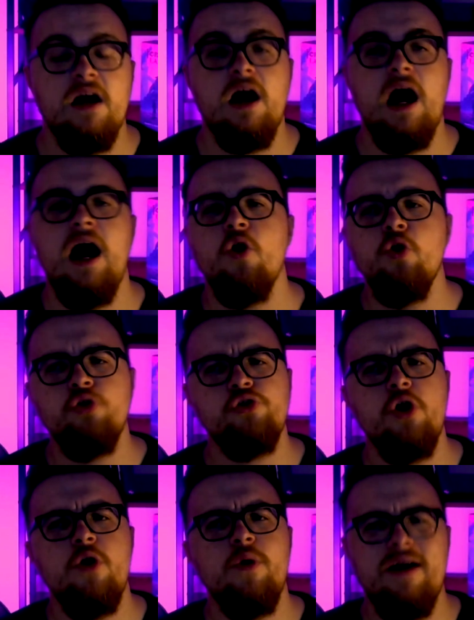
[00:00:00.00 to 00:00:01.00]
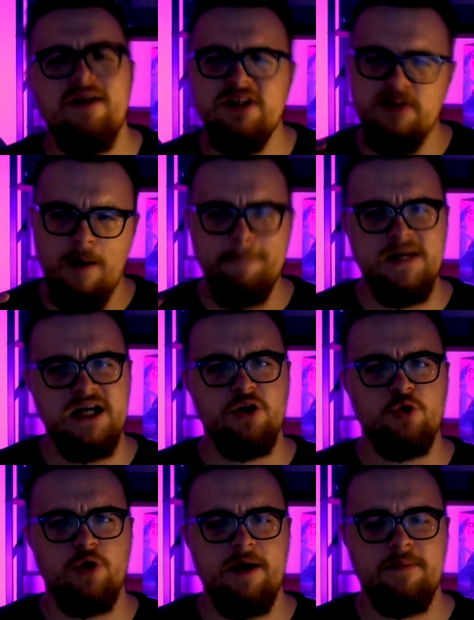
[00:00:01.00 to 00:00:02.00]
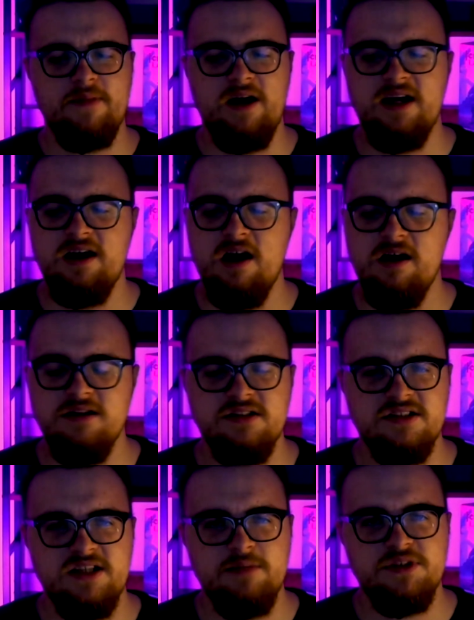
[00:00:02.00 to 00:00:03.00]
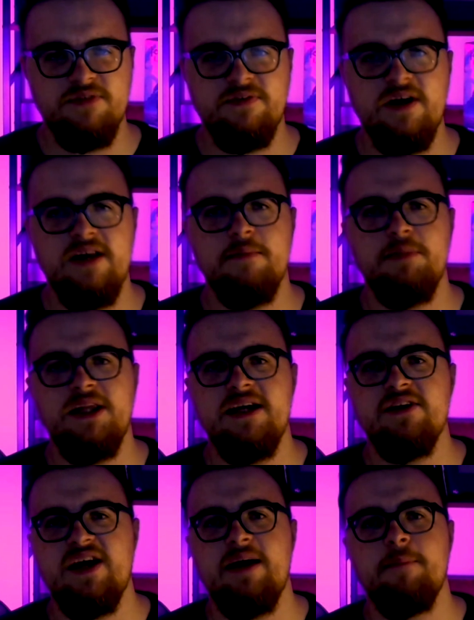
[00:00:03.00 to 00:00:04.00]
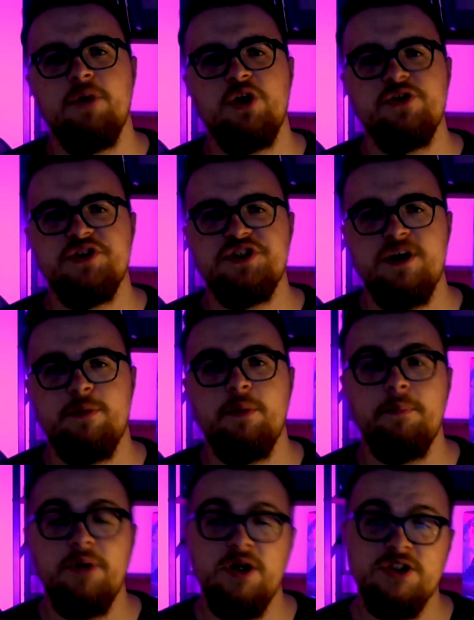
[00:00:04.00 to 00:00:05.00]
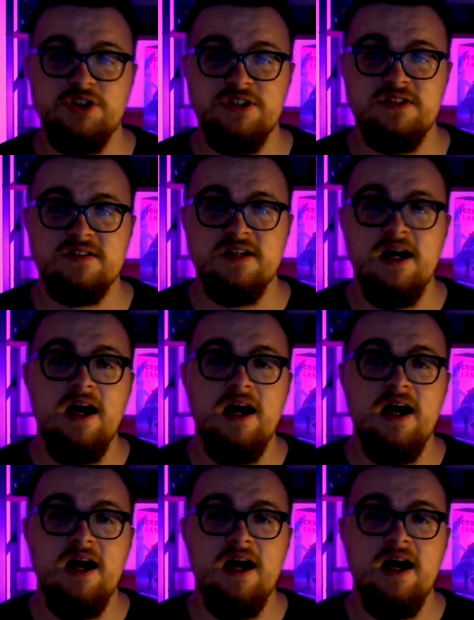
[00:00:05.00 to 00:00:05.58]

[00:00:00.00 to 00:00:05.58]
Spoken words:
I also have a minor gripe that I can't seem to find the player's handbook as a separate purchase,